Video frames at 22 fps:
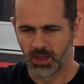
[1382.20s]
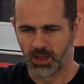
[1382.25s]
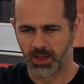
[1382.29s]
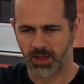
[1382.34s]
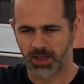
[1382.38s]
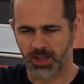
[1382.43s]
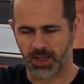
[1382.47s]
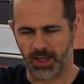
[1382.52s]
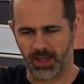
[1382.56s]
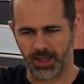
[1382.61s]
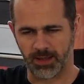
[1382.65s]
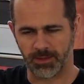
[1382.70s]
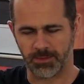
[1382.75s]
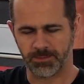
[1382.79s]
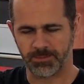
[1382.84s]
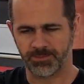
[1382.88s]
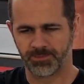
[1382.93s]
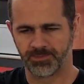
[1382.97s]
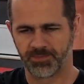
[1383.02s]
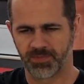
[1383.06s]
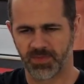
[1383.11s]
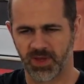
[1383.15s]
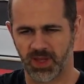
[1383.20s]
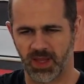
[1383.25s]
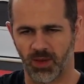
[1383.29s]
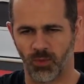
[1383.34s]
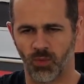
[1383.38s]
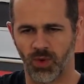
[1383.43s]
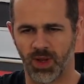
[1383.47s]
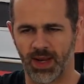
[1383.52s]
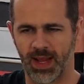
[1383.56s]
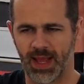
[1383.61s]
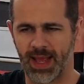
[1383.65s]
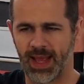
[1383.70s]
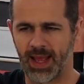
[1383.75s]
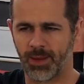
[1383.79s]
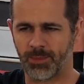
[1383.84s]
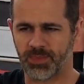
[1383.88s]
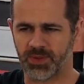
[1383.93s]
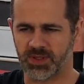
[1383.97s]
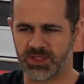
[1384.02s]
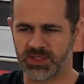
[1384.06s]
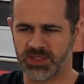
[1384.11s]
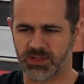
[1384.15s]
okay? And what
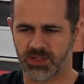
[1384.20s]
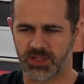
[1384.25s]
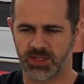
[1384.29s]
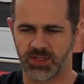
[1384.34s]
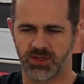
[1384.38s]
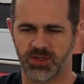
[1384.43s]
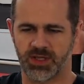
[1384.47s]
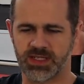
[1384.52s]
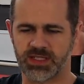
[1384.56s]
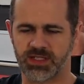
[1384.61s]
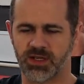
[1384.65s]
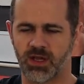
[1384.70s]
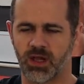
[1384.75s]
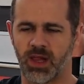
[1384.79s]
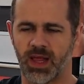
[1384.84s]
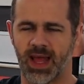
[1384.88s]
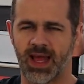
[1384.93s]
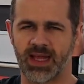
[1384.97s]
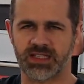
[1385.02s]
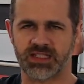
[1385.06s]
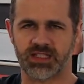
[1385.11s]
happens, this all has to